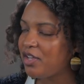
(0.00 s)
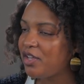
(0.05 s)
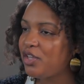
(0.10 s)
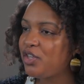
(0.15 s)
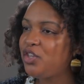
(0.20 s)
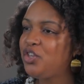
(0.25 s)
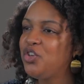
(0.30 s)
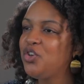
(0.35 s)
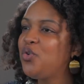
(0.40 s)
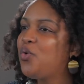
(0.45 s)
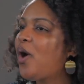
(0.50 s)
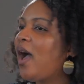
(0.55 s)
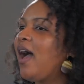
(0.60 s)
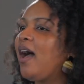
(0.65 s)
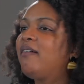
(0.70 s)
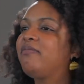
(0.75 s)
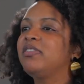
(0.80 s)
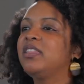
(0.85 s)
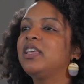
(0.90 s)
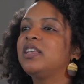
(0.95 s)
you
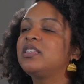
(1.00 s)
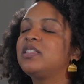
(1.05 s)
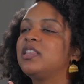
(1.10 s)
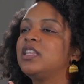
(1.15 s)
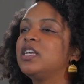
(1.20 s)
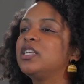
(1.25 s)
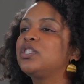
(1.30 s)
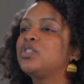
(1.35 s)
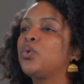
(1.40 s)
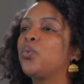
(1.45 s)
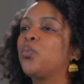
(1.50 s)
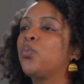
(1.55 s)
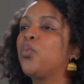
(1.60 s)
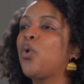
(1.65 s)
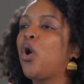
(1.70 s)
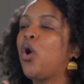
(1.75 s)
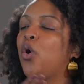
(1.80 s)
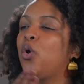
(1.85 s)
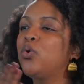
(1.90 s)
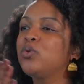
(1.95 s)
have this
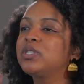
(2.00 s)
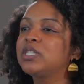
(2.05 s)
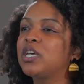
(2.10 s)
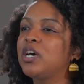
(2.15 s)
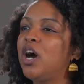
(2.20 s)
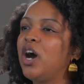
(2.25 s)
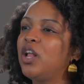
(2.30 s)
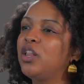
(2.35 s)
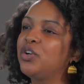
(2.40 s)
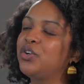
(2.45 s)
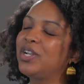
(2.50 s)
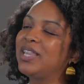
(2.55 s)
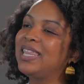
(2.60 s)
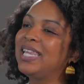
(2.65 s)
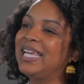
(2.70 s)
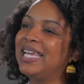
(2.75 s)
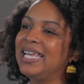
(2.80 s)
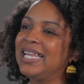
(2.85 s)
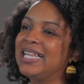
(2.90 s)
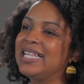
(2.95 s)
rose-colored
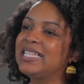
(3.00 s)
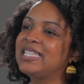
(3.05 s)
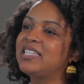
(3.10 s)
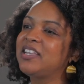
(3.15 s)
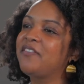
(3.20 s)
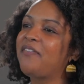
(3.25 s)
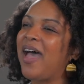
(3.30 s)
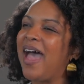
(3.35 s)
lens of